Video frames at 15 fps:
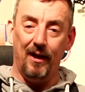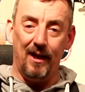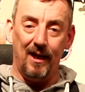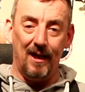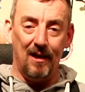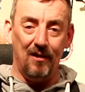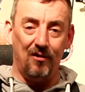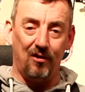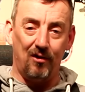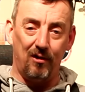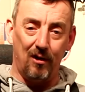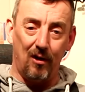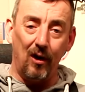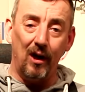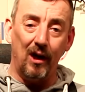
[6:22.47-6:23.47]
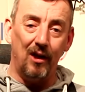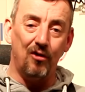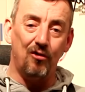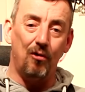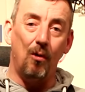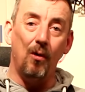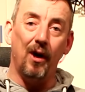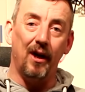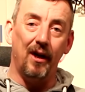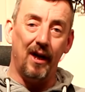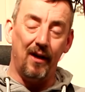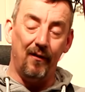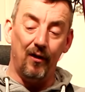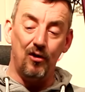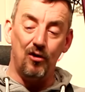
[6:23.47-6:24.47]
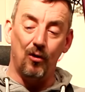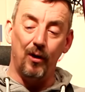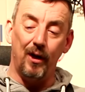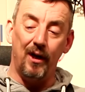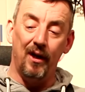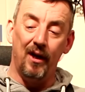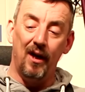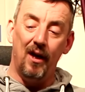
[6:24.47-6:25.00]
is slightly stronger at the join